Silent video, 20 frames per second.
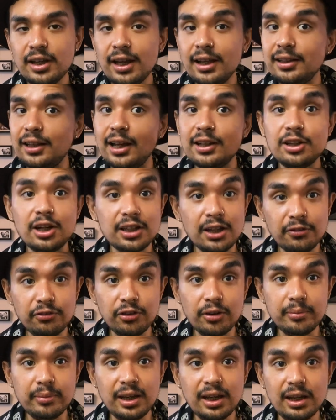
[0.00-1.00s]
They done it
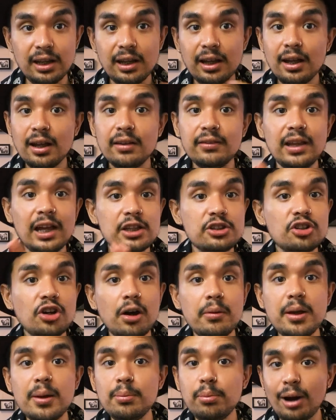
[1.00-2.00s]
for me. They
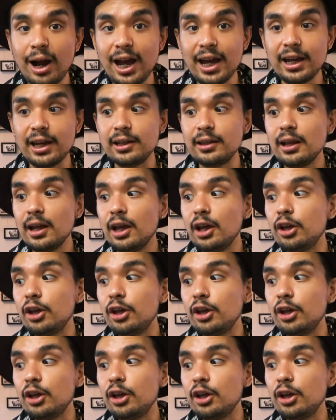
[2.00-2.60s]
told me, Brian,